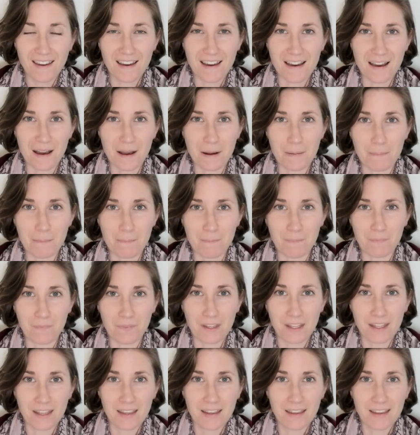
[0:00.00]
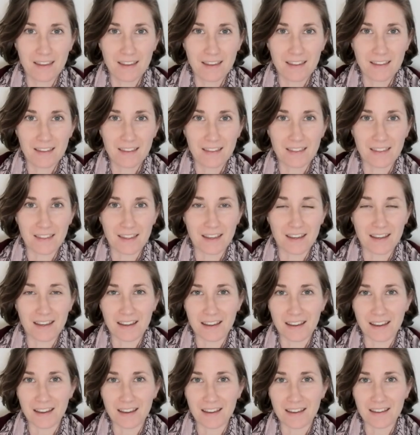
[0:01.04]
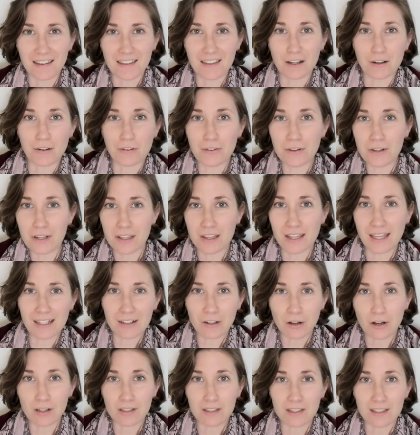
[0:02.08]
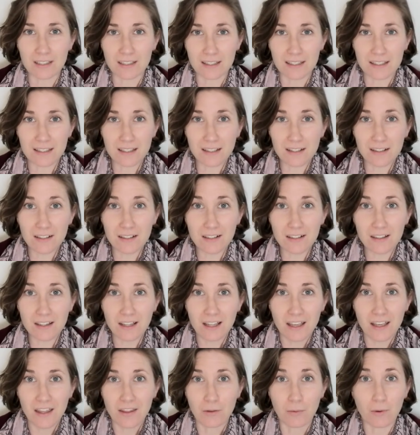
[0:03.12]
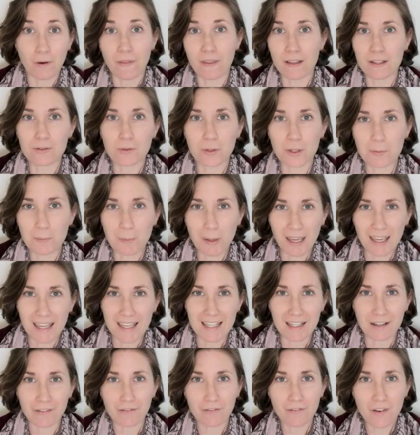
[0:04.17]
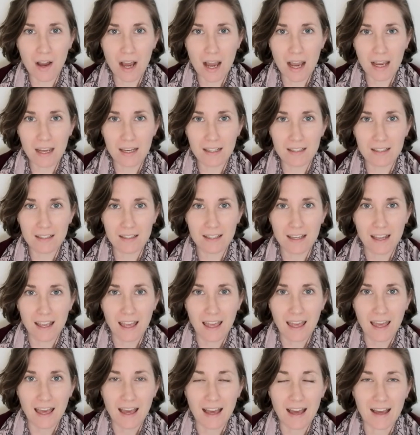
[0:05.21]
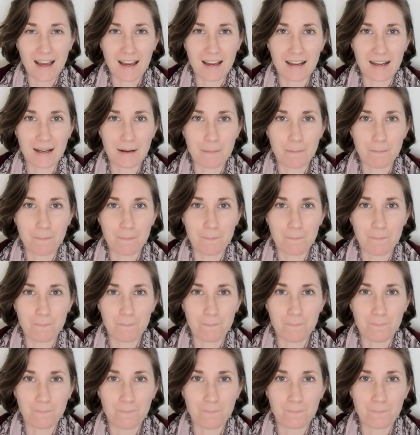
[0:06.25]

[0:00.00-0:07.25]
um, the the learner that can't sit still, the one that's always picking a fight, um,